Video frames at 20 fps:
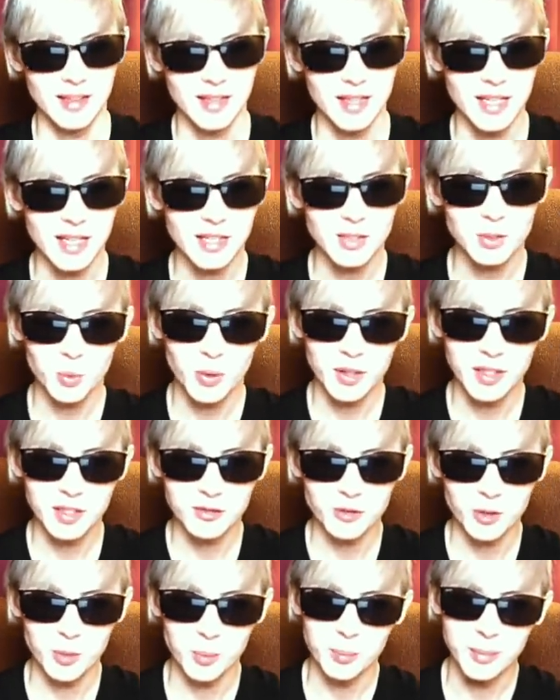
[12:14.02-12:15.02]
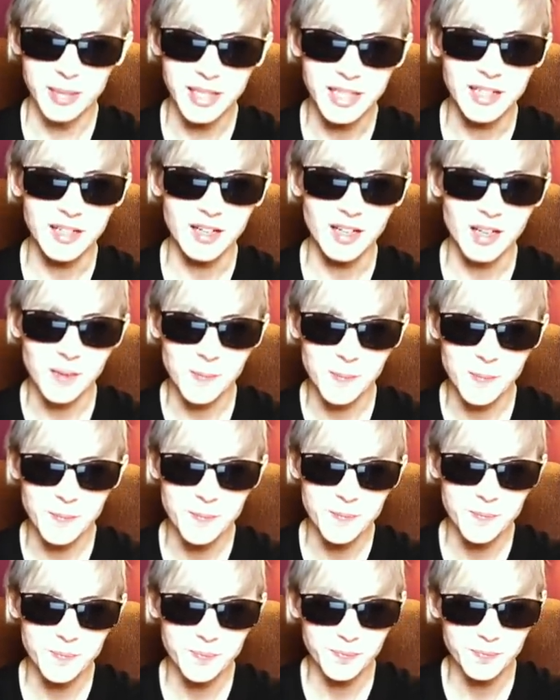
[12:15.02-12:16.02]
The next one is from Mika,
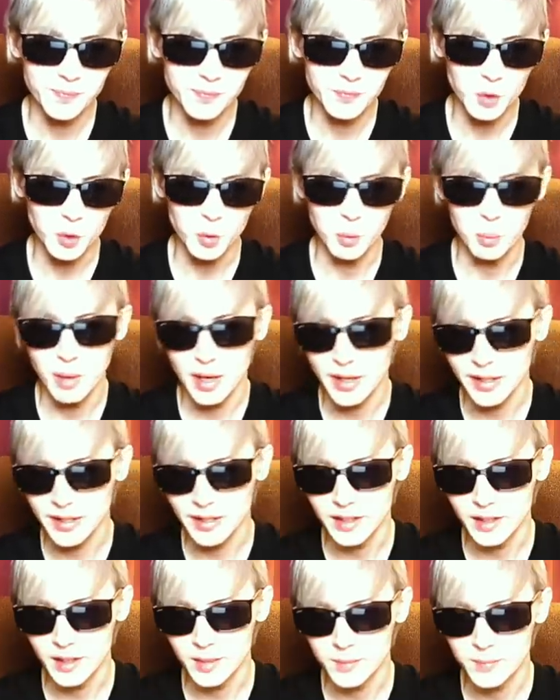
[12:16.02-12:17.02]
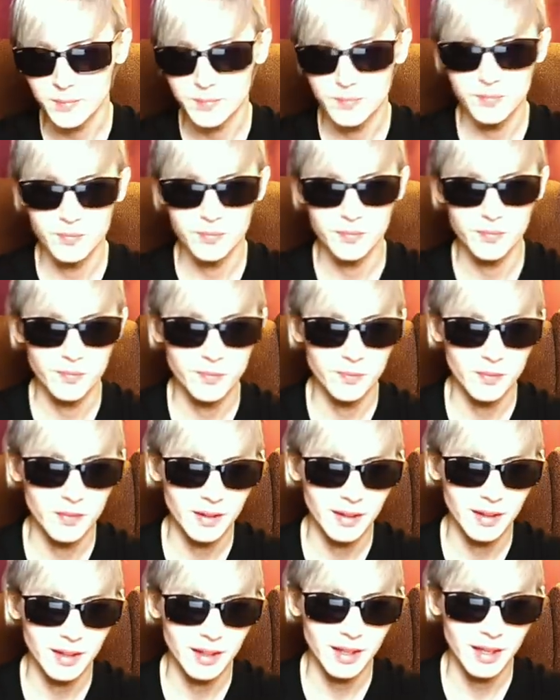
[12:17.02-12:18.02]
or Micah.
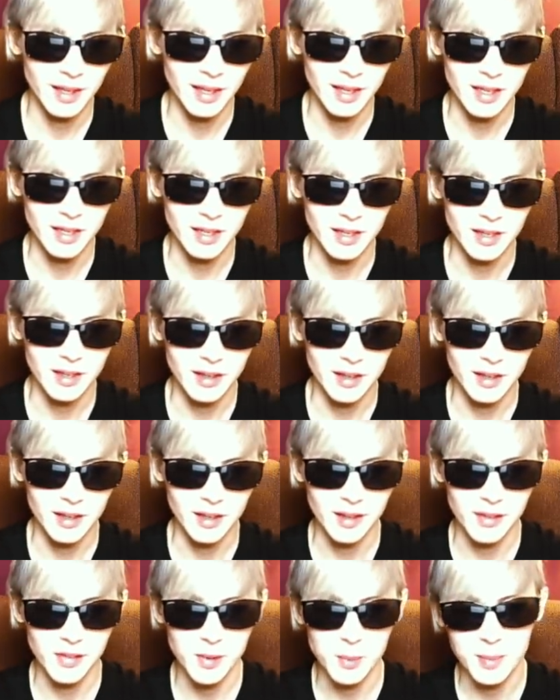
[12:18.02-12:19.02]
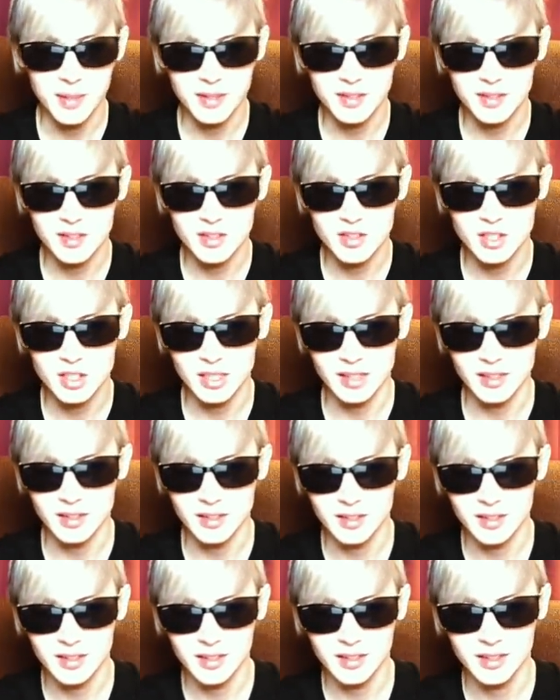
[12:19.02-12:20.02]
And the message
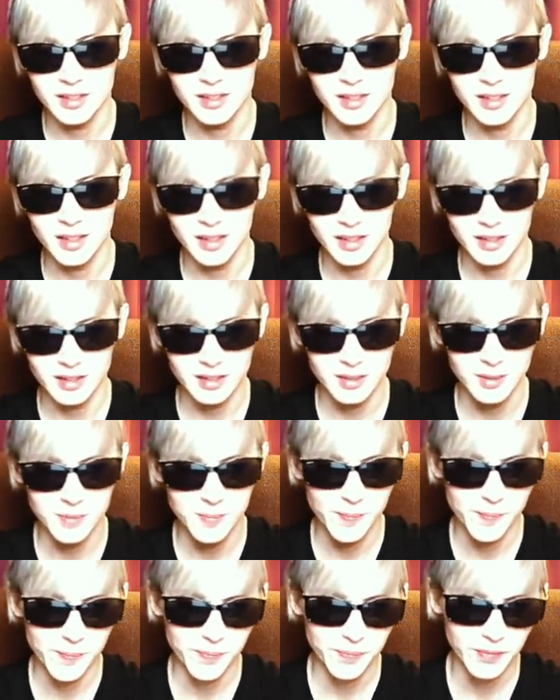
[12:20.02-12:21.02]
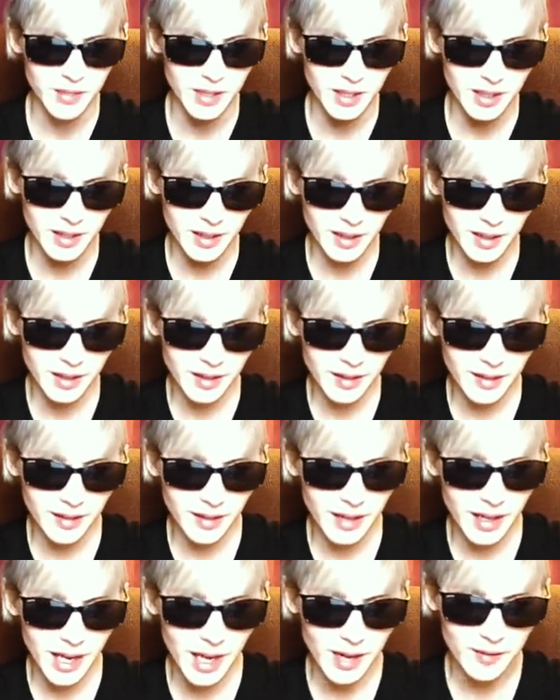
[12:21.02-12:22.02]
is this.
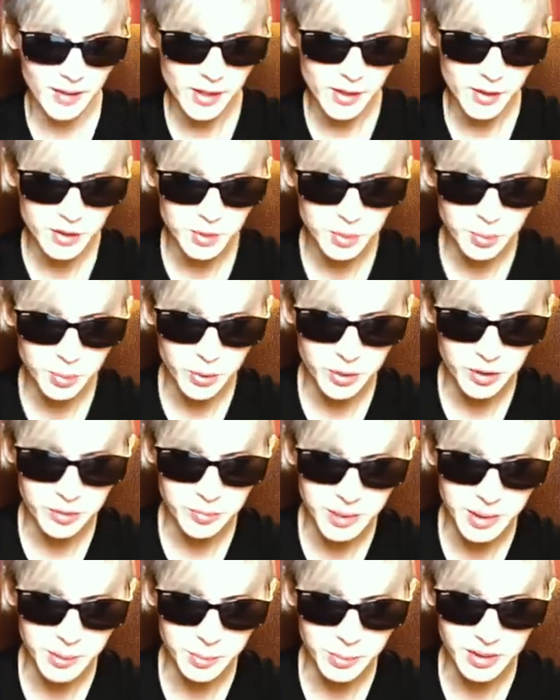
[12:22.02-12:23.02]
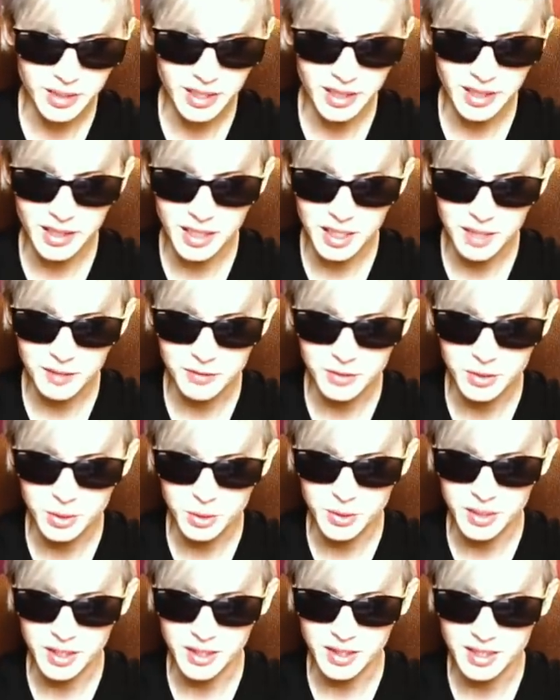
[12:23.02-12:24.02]
Having the support of people I love
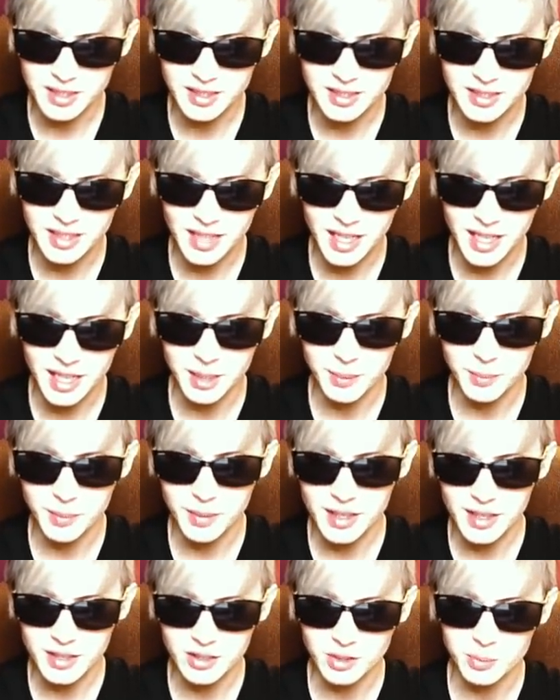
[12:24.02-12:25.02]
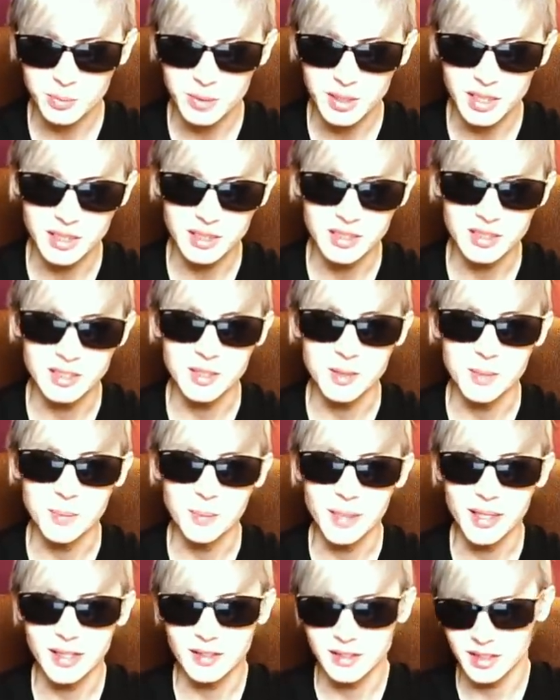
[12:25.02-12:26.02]
during this time has been an
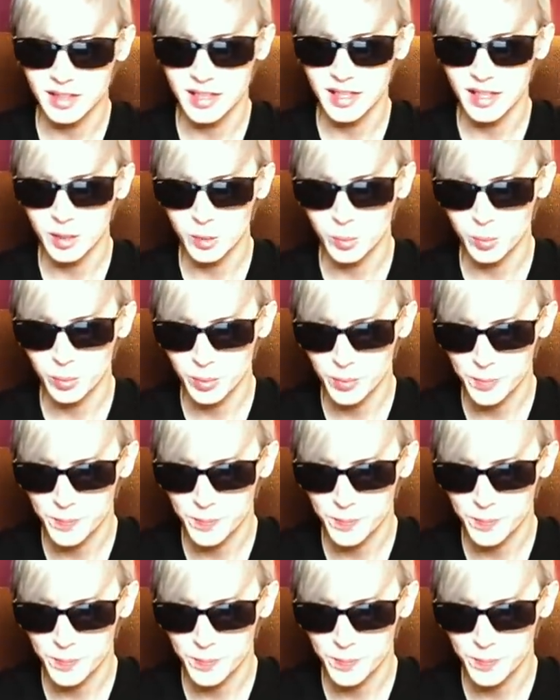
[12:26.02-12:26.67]
amazing help.